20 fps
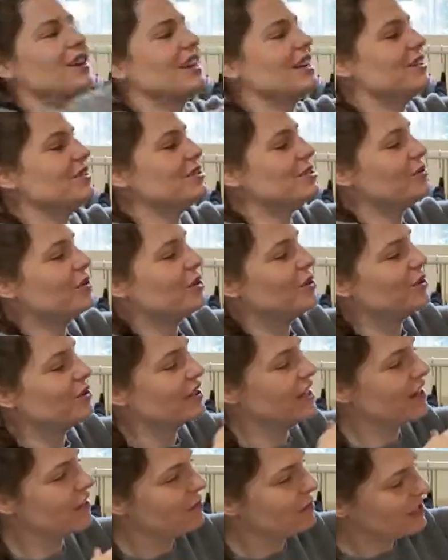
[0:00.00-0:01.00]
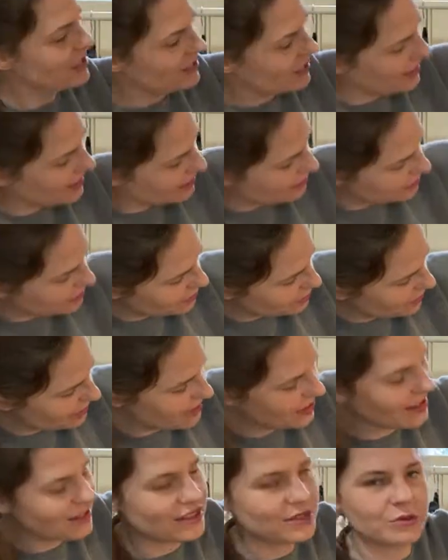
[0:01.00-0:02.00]
I don't do a whole lot of men's items, so I
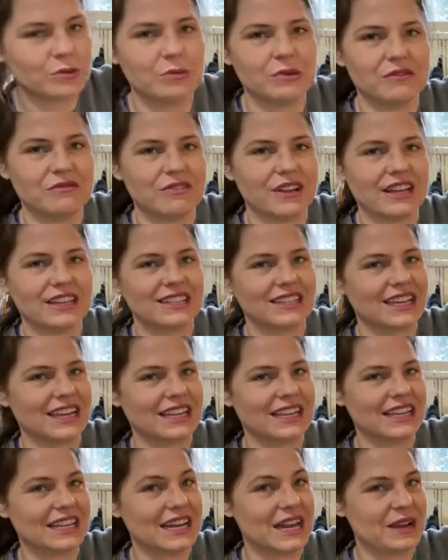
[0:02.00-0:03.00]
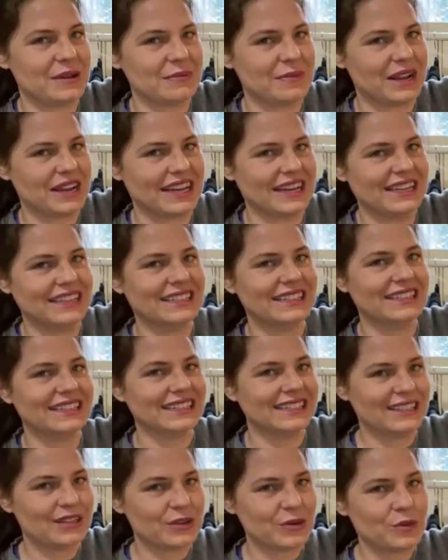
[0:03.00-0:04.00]
thought this would be fun to kind of get out of my
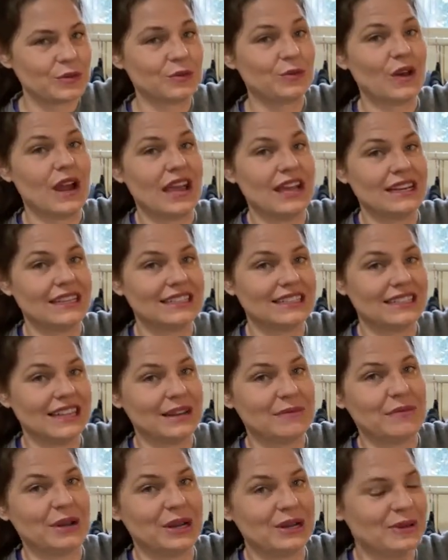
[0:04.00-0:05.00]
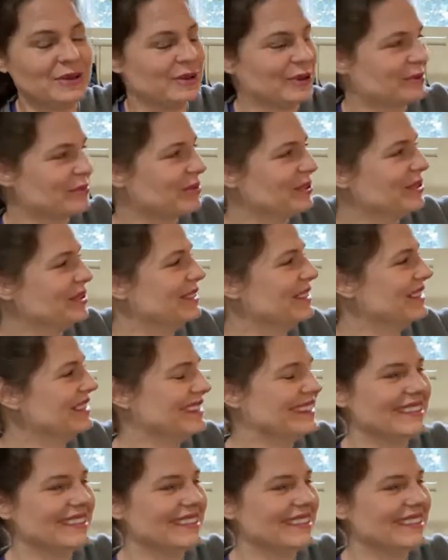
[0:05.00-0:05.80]
rut and my normal